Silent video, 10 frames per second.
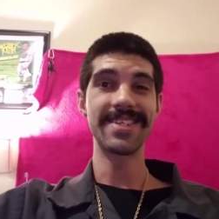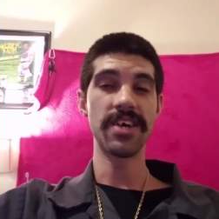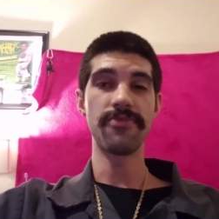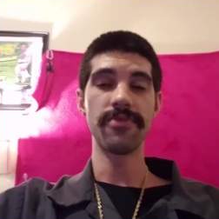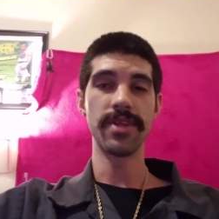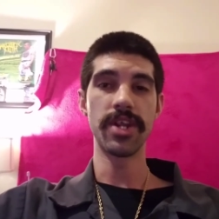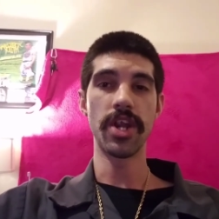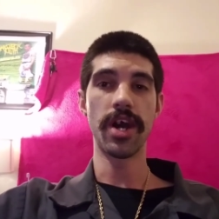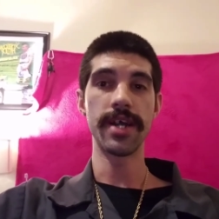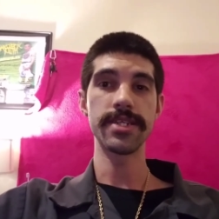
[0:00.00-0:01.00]
Definitely
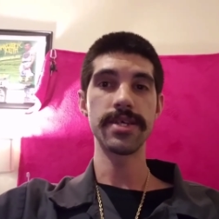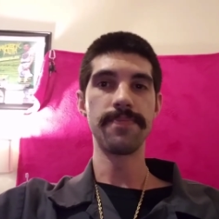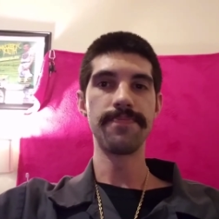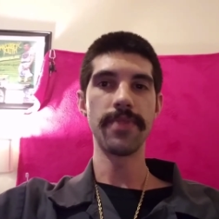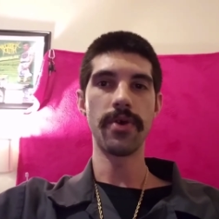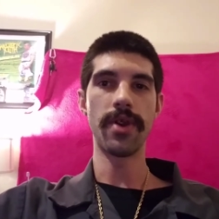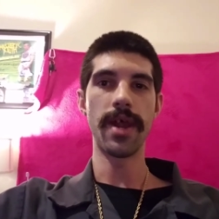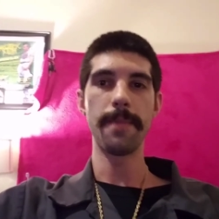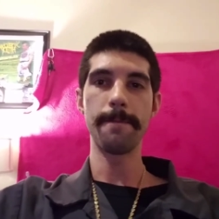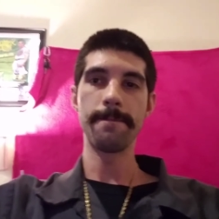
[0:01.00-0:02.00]
not.
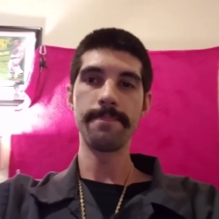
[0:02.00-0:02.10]
Alright.